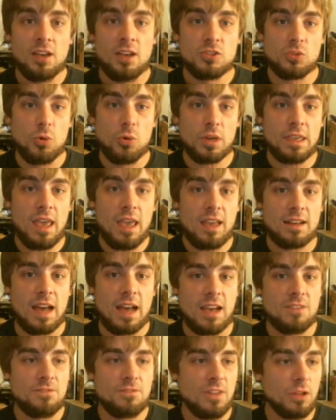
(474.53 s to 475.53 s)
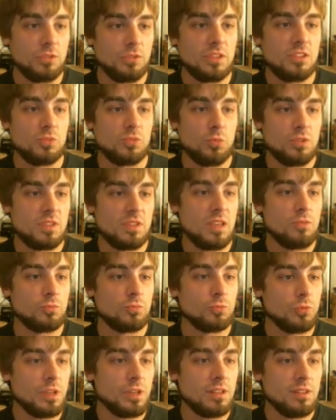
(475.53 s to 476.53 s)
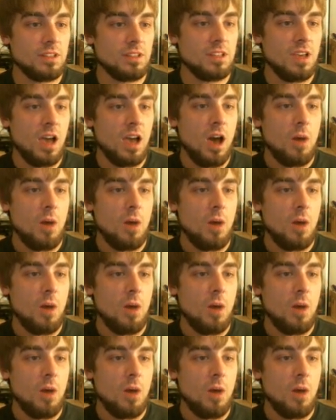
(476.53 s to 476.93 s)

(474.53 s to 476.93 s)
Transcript: So again, I felt this was a really